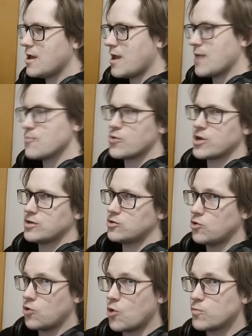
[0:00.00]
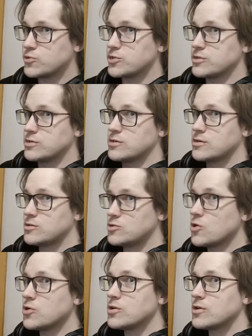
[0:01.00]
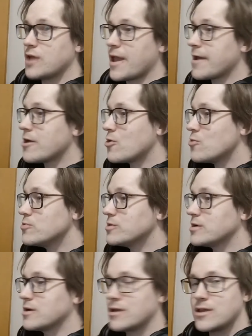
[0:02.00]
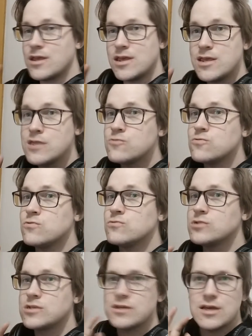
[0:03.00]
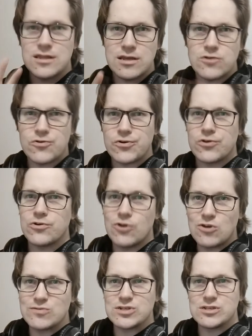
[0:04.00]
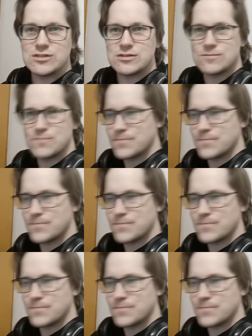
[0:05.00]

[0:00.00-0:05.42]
handbrake.options.encoder equals, and then your encoder options.